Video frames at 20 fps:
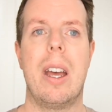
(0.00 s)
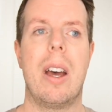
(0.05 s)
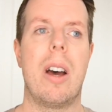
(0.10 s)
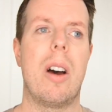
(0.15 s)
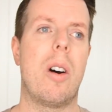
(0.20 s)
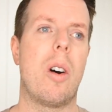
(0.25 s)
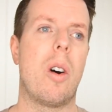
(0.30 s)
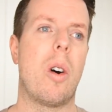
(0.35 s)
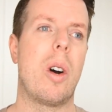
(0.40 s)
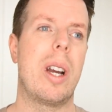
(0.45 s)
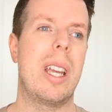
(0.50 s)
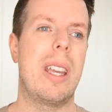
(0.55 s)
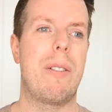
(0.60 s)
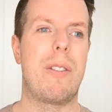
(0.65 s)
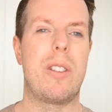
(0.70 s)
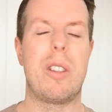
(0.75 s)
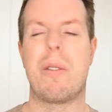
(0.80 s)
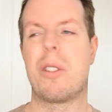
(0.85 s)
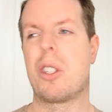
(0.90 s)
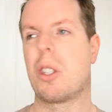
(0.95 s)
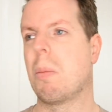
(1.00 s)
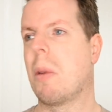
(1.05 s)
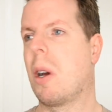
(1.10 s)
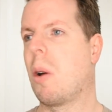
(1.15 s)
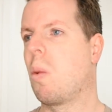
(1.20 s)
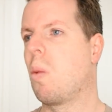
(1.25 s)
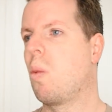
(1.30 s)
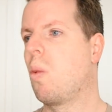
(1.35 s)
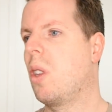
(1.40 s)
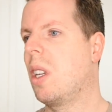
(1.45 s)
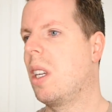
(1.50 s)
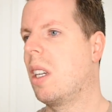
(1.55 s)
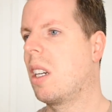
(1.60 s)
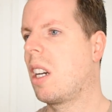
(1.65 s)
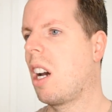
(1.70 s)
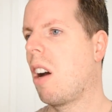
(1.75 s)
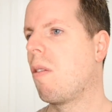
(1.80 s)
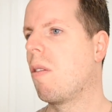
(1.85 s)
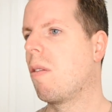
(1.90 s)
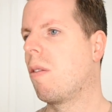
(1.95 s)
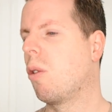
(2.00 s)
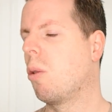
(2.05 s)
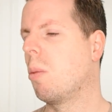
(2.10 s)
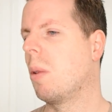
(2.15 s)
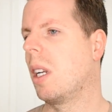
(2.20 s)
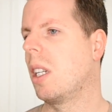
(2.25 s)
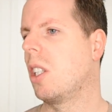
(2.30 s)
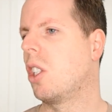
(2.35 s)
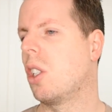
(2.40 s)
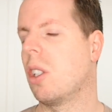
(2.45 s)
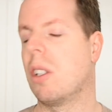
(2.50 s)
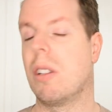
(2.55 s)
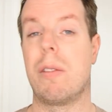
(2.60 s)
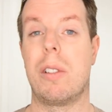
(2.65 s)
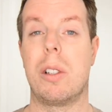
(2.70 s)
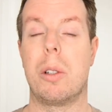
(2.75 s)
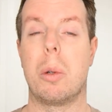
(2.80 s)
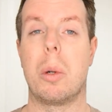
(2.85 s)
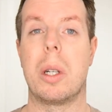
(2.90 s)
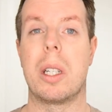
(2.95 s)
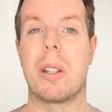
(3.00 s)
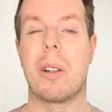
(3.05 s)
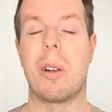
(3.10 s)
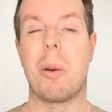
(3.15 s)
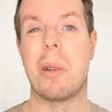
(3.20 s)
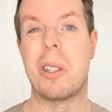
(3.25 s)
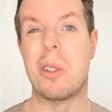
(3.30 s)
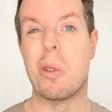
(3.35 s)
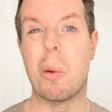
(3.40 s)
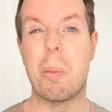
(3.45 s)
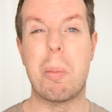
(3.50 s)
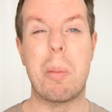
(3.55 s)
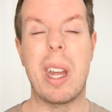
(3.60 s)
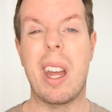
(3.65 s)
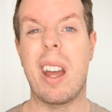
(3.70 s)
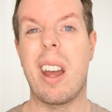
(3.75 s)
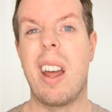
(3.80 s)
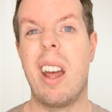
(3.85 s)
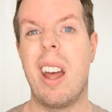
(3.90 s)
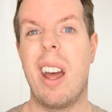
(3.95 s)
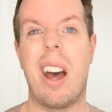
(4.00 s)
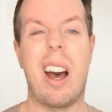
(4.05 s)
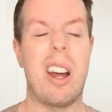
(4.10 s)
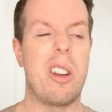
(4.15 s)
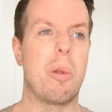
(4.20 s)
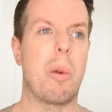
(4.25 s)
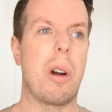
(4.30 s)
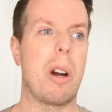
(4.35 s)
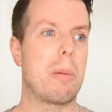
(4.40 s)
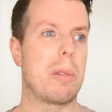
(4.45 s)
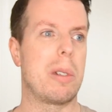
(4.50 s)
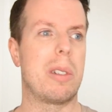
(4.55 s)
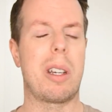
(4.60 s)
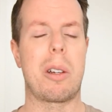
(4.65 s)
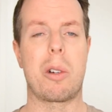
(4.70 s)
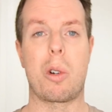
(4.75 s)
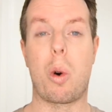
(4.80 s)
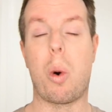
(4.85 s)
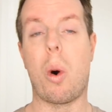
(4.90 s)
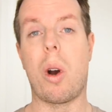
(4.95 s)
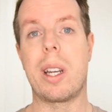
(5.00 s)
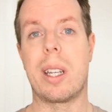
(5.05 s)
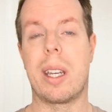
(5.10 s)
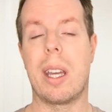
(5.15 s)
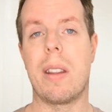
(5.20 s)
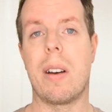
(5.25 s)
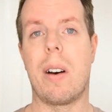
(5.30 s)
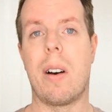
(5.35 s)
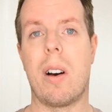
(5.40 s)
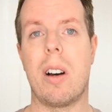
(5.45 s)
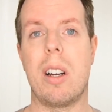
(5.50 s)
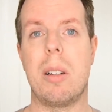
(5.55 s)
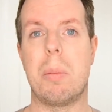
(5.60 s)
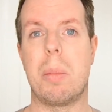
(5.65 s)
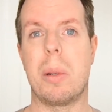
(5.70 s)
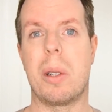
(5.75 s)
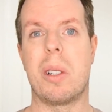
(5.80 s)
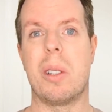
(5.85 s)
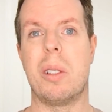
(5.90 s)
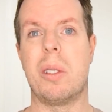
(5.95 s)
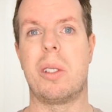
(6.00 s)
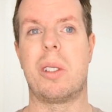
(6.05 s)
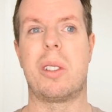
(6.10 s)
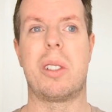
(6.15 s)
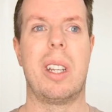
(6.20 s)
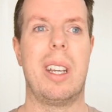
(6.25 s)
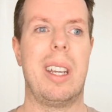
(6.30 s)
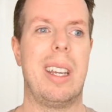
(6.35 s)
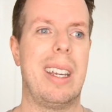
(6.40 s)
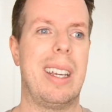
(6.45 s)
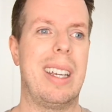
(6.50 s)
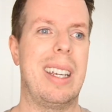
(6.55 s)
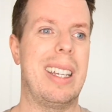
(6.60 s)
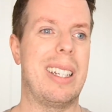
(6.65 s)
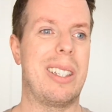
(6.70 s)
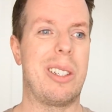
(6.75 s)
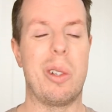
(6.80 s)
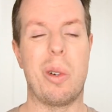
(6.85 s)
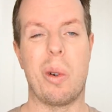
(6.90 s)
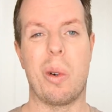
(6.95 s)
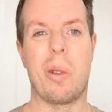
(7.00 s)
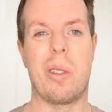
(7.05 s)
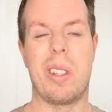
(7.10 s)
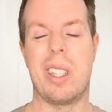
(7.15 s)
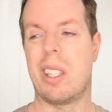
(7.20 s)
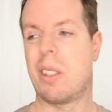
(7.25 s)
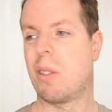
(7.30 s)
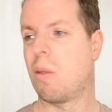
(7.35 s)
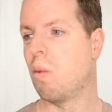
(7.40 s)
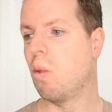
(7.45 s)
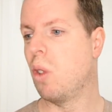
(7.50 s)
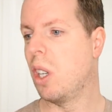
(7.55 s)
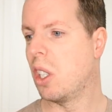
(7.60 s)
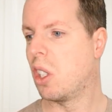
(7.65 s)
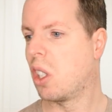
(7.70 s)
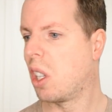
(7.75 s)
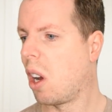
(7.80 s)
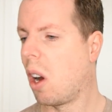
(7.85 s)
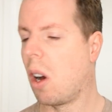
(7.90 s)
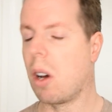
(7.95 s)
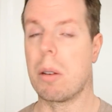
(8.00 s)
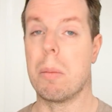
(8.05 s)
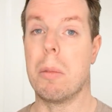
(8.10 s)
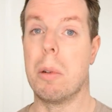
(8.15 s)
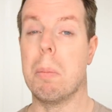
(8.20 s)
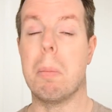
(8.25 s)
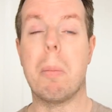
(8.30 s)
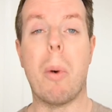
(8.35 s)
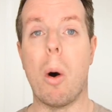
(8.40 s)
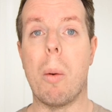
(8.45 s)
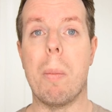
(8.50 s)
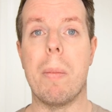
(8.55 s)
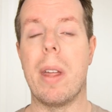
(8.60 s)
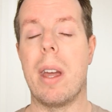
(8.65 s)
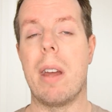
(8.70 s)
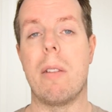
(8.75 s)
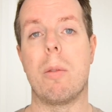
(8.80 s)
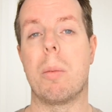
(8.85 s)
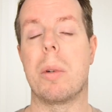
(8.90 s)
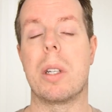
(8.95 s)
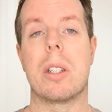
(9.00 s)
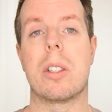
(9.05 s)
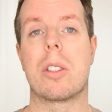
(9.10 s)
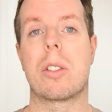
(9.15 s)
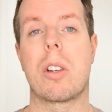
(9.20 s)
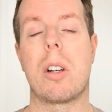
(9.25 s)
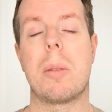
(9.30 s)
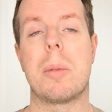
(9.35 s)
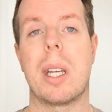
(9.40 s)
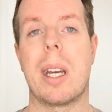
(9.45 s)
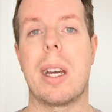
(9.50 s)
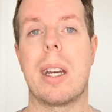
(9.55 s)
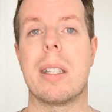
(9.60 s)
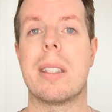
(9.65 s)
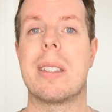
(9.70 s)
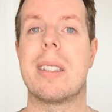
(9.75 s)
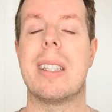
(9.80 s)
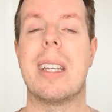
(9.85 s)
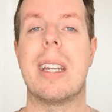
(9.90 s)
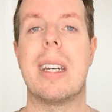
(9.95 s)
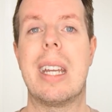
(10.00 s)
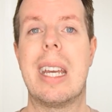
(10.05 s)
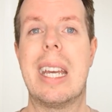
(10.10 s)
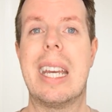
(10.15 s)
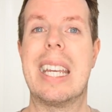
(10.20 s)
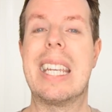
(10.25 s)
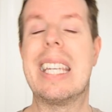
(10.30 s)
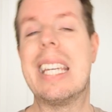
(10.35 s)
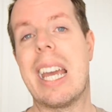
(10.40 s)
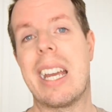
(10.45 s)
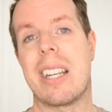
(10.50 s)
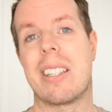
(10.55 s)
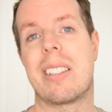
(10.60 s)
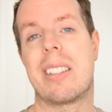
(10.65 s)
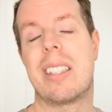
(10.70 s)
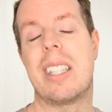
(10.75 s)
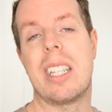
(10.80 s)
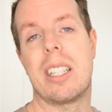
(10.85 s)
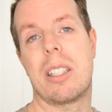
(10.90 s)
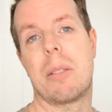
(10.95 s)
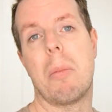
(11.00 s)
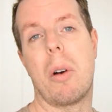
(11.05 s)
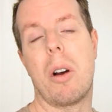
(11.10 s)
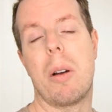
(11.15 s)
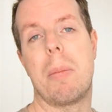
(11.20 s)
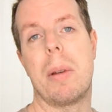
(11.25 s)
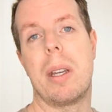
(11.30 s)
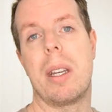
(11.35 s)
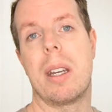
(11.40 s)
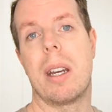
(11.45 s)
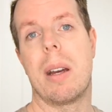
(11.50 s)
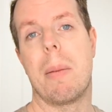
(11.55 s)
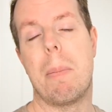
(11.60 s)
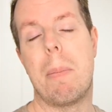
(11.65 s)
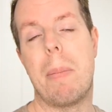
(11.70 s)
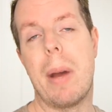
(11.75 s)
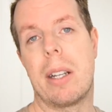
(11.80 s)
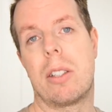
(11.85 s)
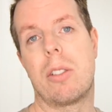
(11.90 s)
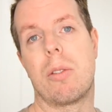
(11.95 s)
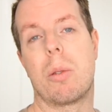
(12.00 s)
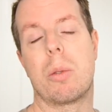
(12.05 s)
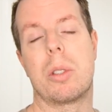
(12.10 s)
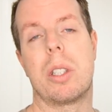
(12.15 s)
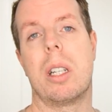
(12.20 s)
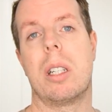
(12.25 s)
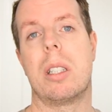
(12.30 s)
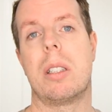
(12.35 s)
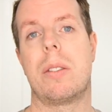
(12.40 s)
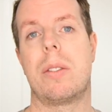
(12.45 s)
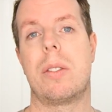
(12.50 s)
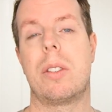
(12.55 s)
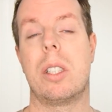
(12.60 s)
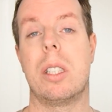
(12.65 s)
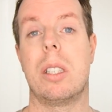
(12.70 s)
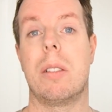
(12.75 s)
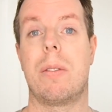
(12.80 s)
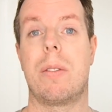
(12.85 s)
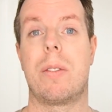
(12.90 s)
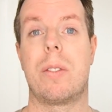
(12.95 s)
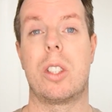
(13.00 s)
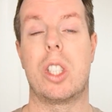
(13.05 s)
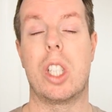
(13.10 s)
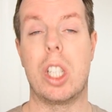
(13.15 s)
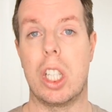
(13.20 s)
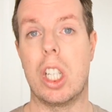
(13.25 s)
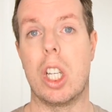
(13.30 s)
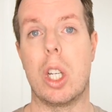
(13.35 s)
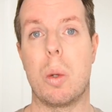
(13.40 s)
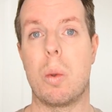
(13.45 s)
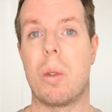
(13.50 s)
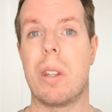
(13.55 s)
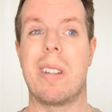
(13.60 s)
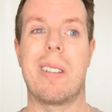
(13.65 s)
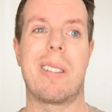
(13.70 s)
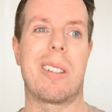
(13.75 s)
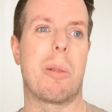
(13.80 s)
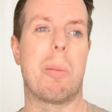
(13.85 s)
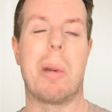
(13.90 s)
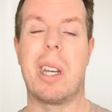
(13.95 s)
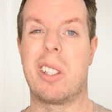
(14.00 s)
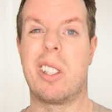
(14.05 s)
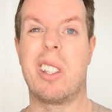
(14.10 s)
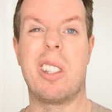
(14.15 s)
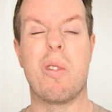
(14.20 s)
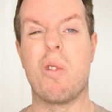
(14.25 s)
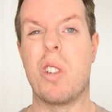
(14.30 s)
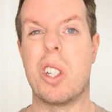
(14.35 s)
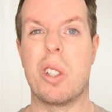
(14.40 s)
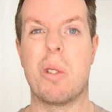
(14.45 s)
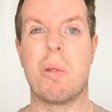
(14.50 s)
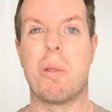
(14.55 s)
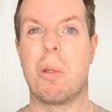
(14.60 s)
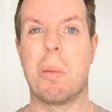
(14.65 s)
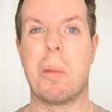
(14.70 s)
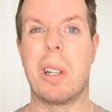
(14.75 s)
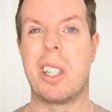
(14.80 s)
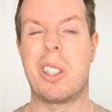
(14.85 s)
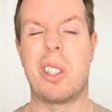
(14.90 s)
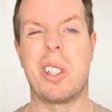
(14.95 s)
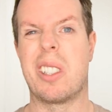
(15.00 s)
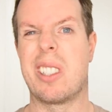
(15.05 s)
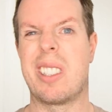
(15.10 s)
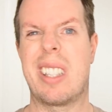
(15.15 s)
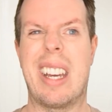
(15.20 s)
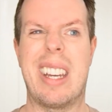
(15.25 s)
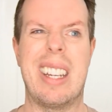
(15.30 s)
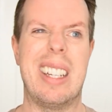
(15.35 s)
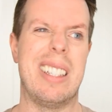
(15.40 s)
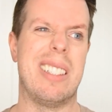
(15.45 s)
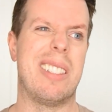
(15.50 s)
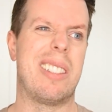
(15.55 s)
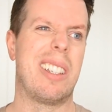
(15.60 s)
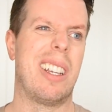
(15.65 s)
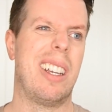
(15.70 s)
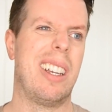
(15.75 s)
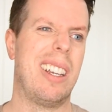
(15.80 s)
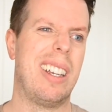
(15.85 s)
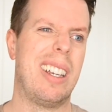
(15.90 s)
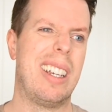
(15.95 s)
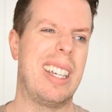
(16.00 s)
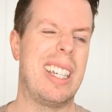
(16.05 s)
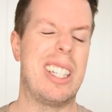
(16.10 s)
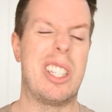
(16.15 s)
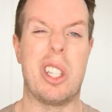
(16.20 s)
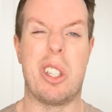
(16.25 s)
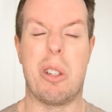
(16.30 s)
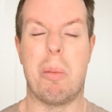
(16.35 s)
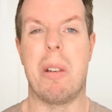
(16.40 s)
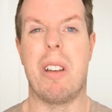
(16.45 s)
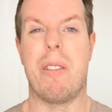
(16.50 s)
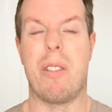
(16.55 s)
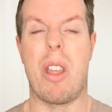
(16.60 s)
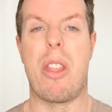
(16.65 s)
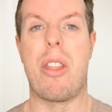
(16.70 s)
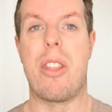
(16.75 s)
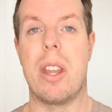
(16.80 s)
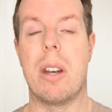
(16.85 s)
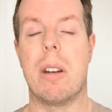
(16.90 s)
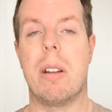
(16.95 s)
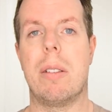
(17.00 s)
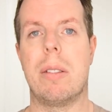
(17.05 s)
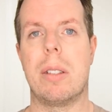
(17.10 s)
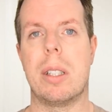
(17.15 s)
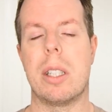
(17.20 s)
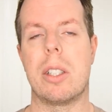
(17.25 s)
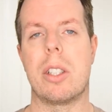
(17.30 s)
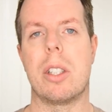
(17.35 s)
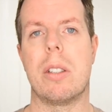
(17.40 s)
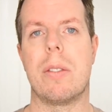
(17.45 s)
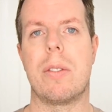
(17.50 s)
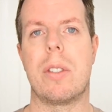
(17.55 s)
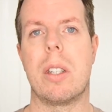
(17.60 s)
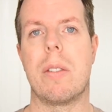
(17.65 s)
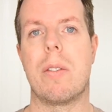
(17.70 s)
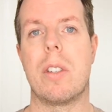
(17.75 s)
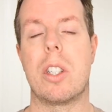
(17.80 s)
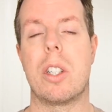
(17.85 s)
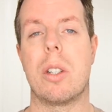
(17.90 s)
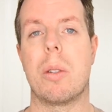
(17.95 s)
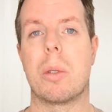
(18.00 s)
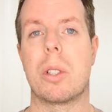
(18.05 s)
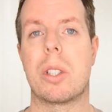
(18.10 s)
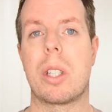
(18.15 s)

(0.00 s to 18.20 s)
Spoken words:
Or if you've smelt the current formulation of Le Nuit De L'Homme and you're a bit underwhelmed and don't quite get the hype because it's not this rich cardamom bomb that everybody describes it as, then yes, this might be a better alternative to you than compared to the original formulation, because it's just a bit of a thinner version of the original.